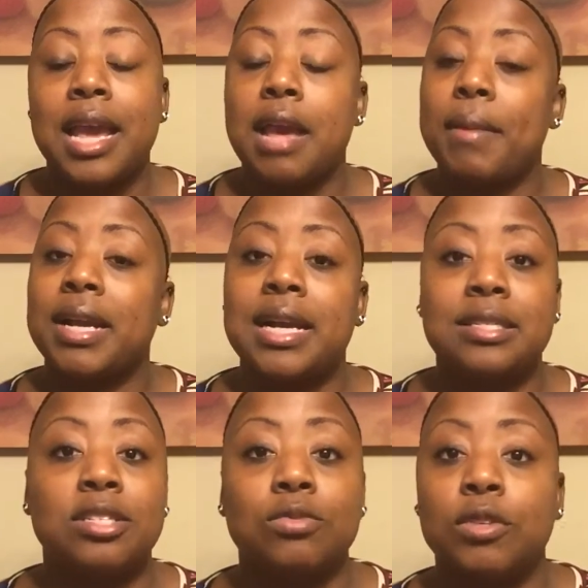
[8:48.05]
And my
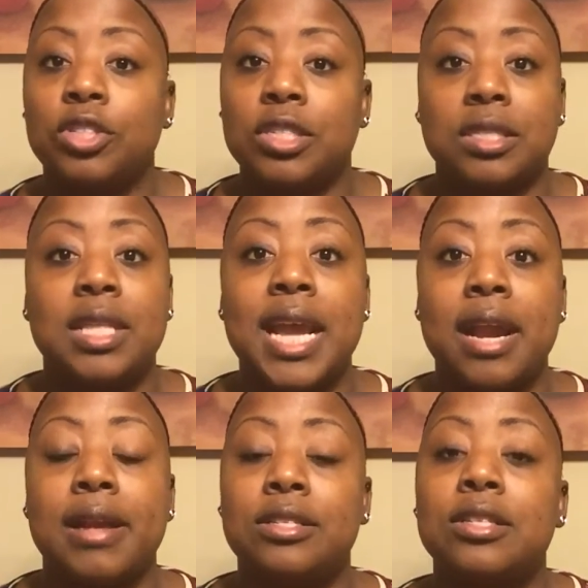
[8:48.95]
cousins were just
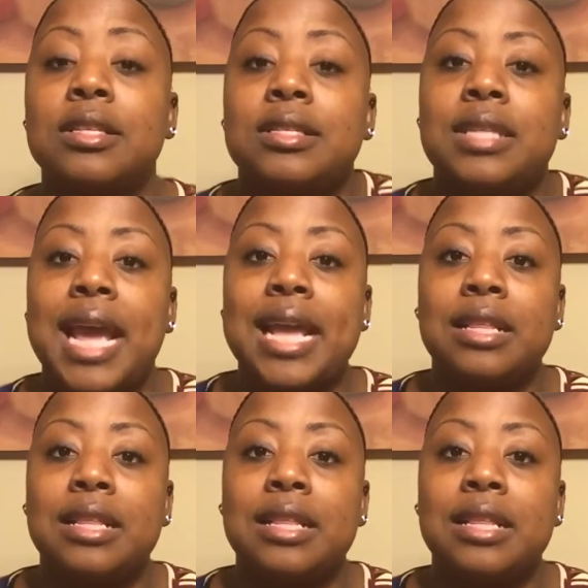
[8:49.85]
there. And to this day,